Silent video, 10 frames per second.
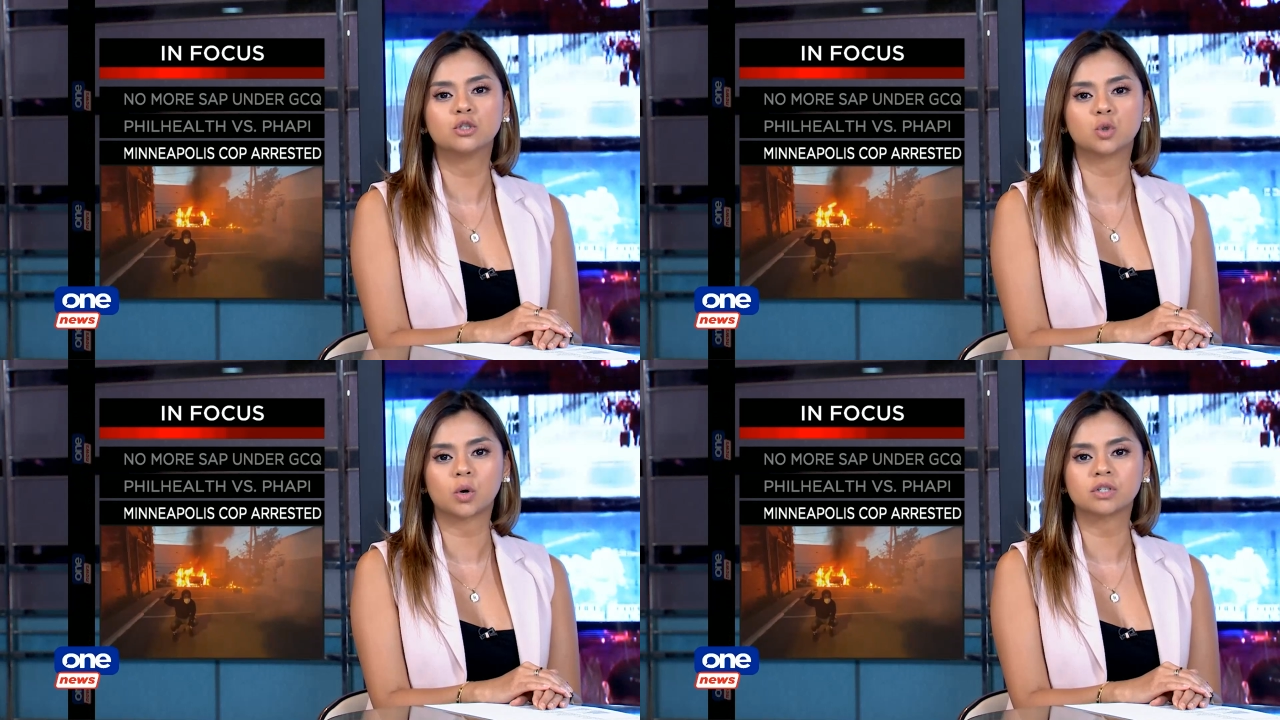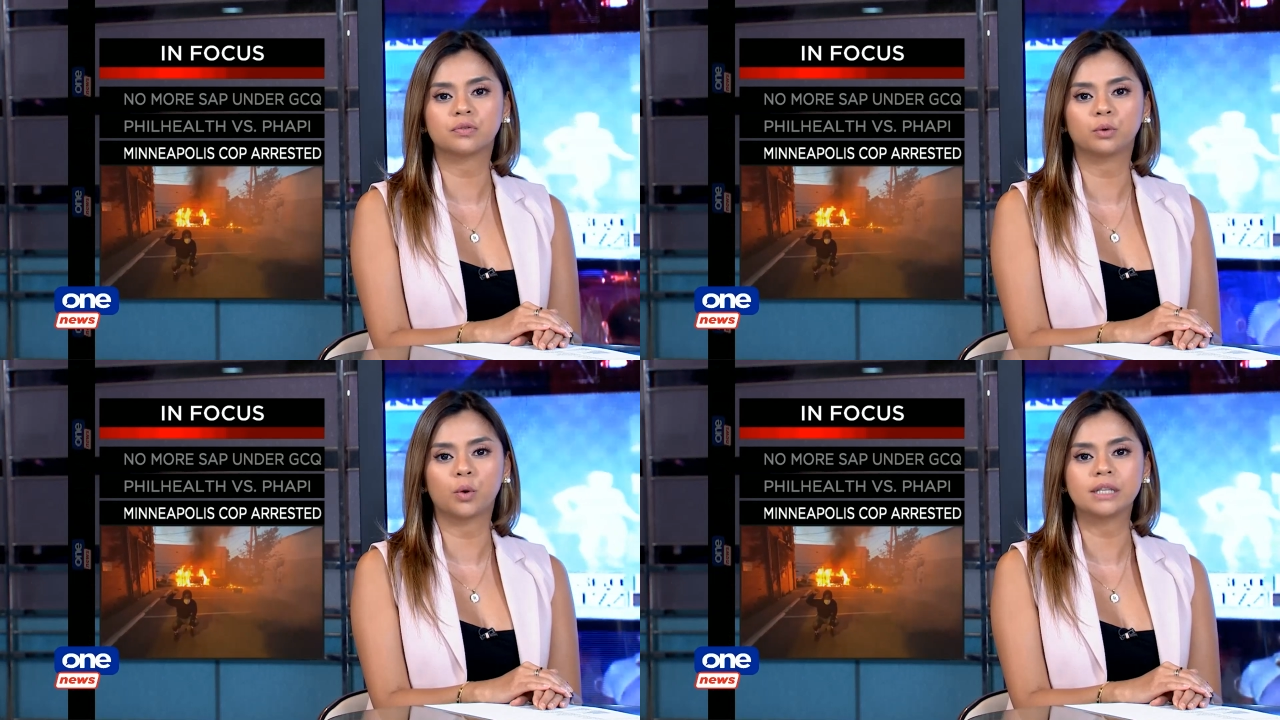George
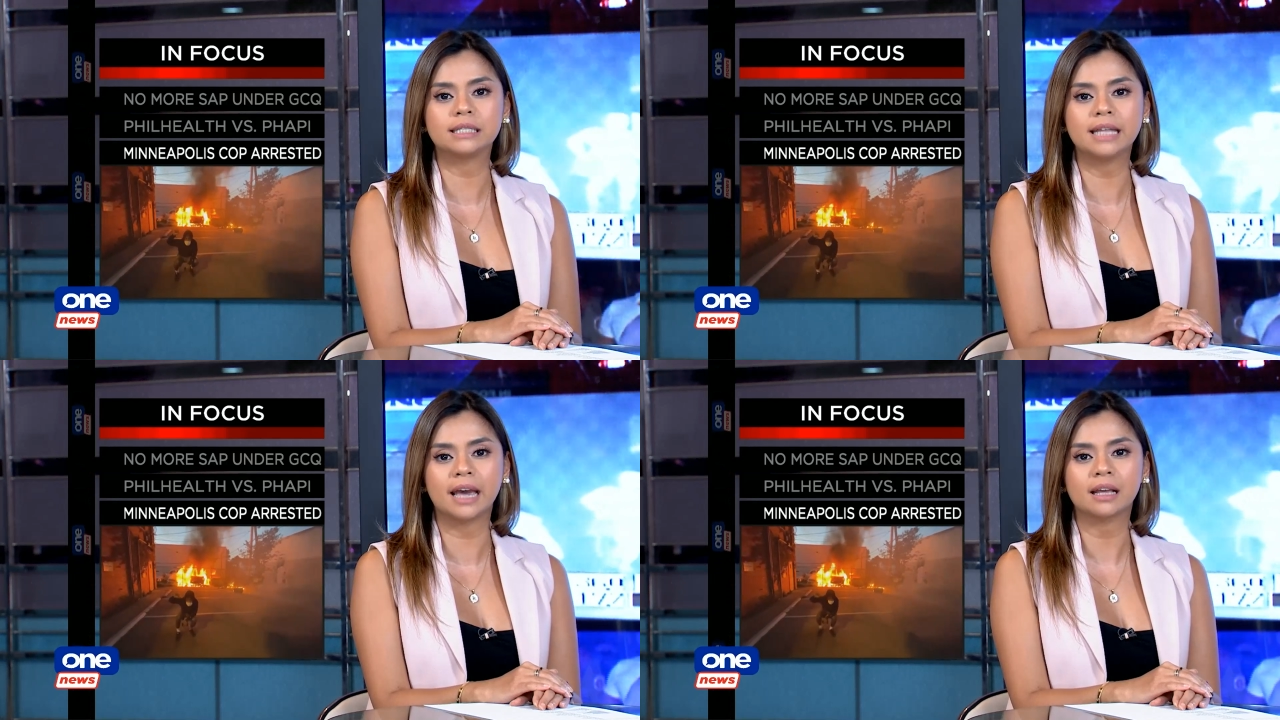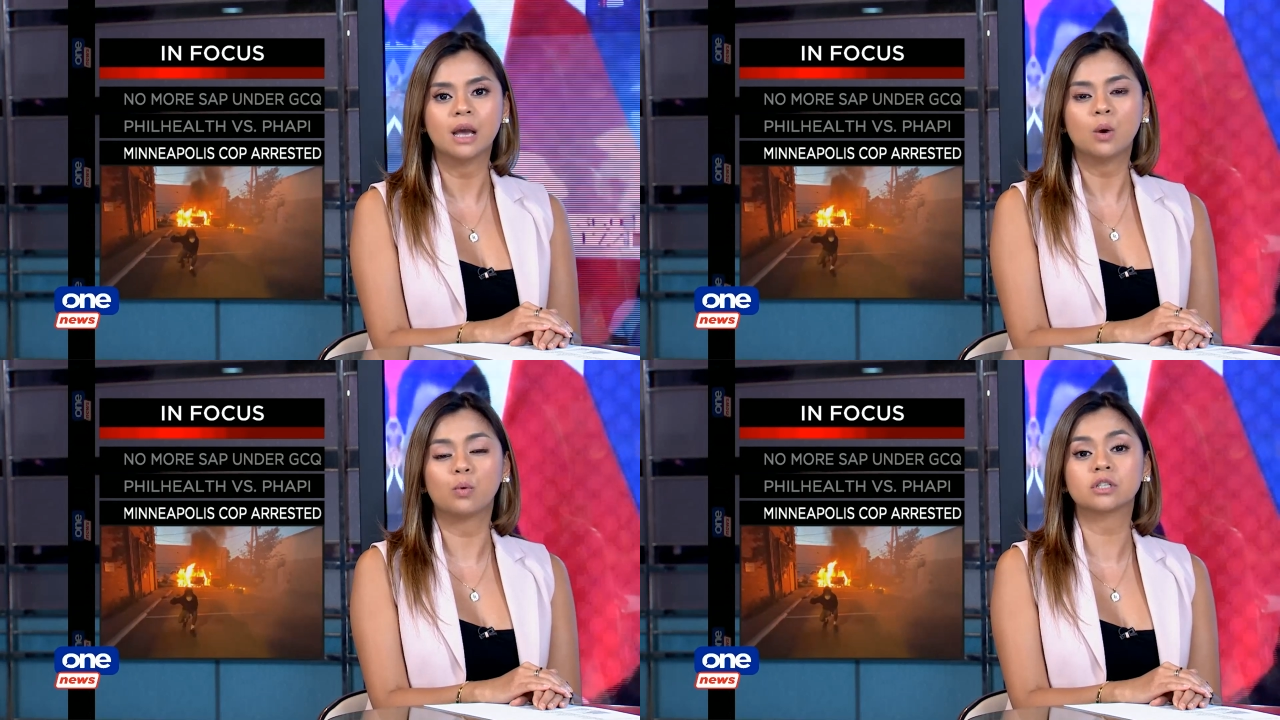Floyd's neck
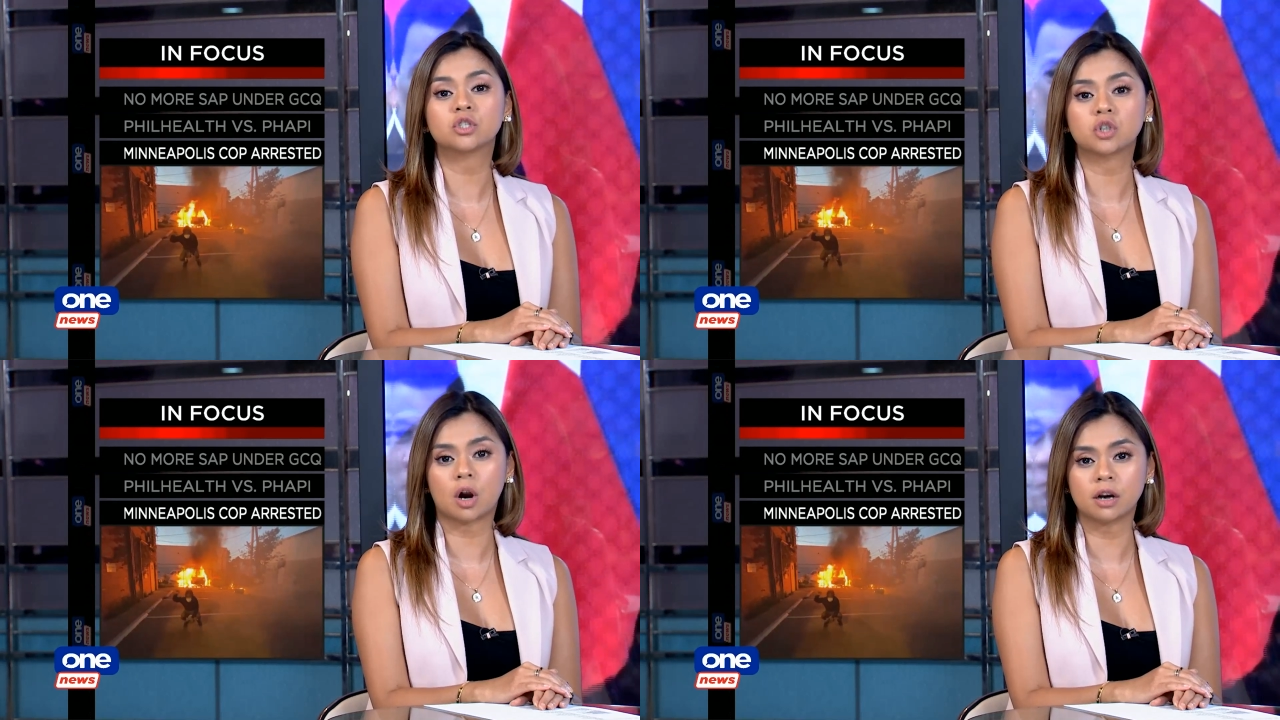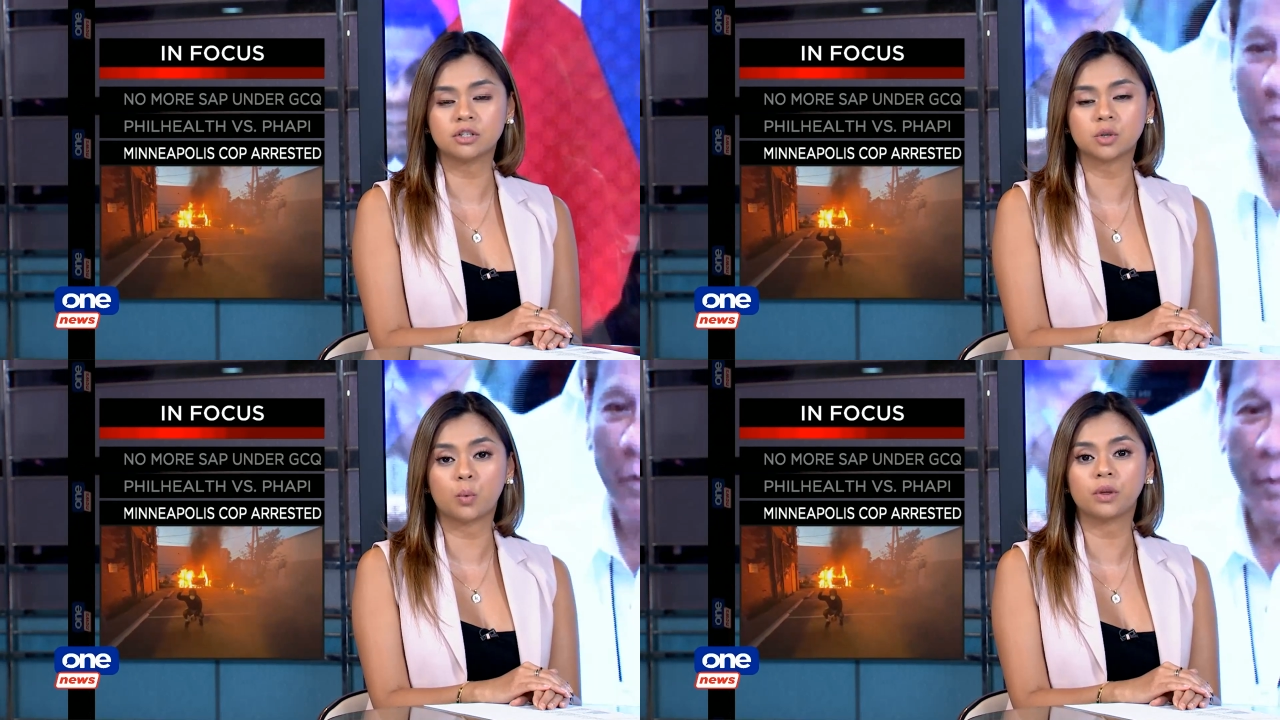was
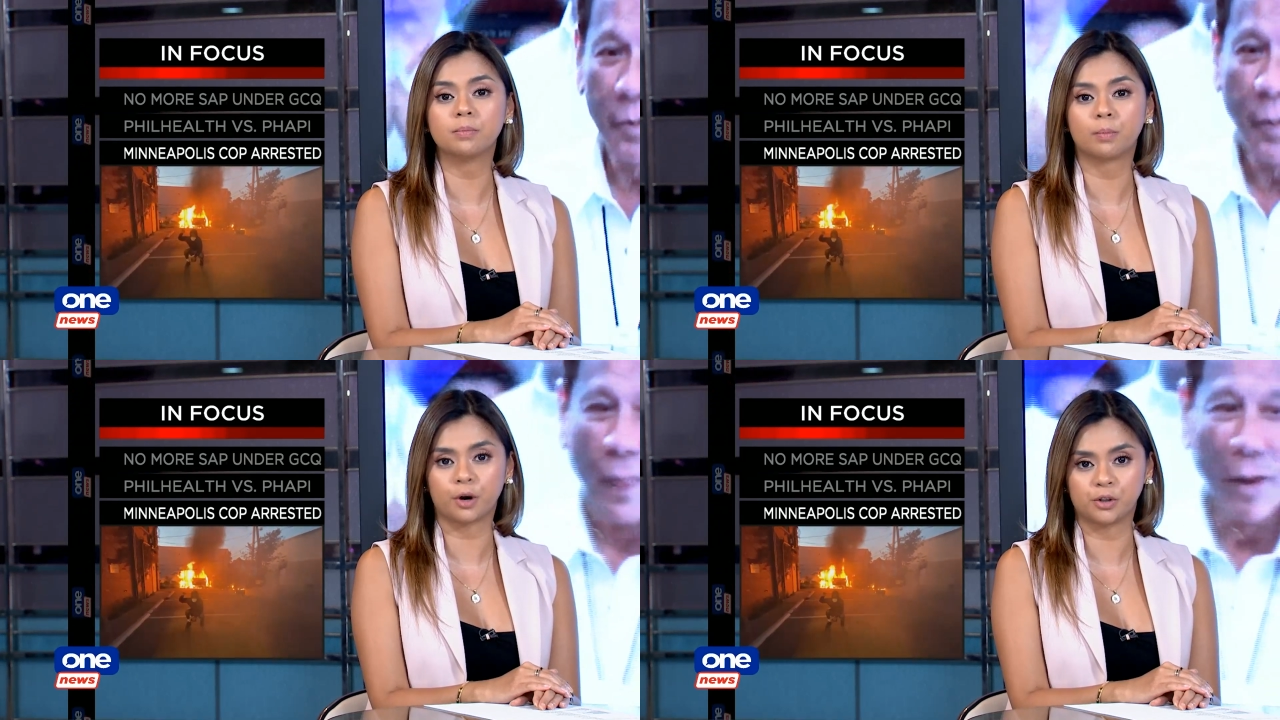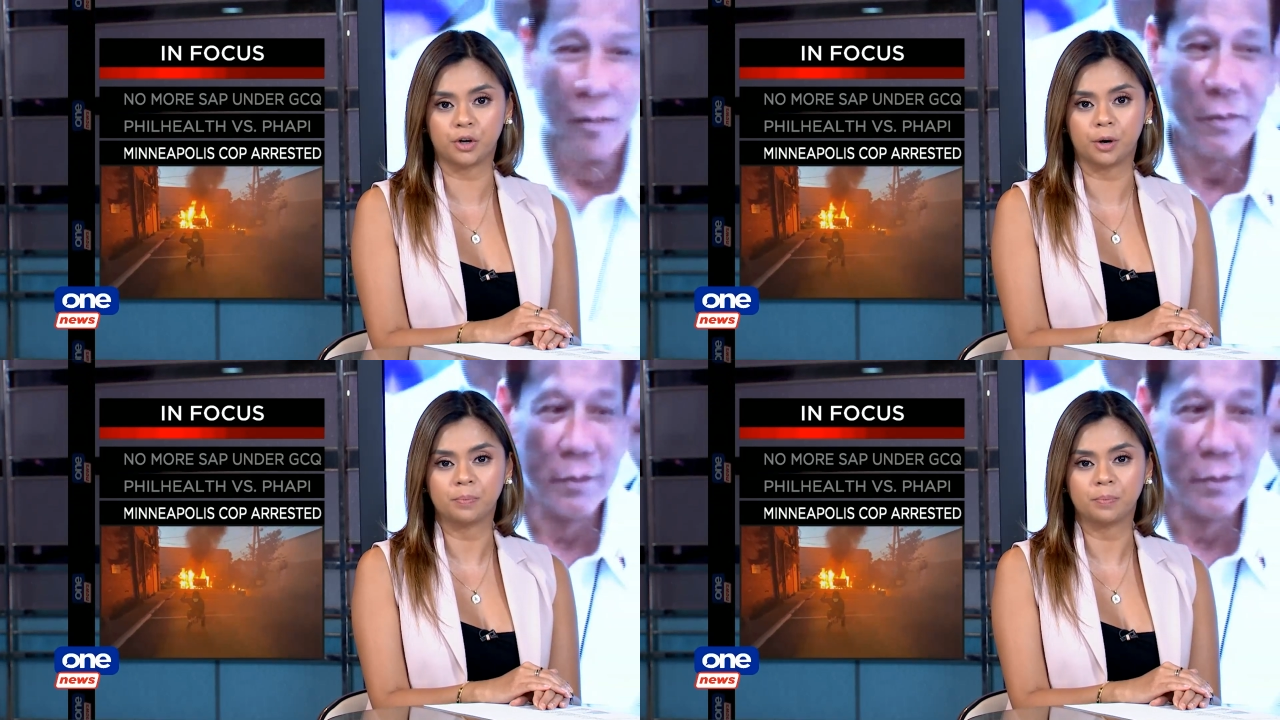charged with murder.